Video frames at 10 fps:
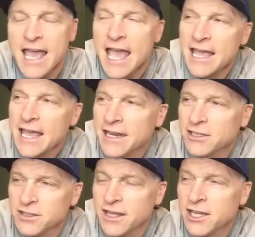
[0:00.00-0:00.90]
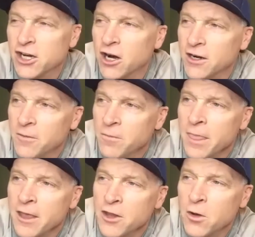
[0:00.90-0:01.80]
and here's the thing, Carter.
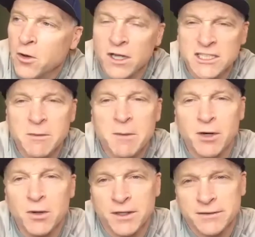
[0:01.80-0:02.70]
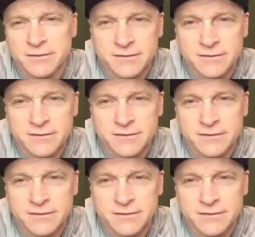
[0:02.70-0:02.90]
No one wants to be broken.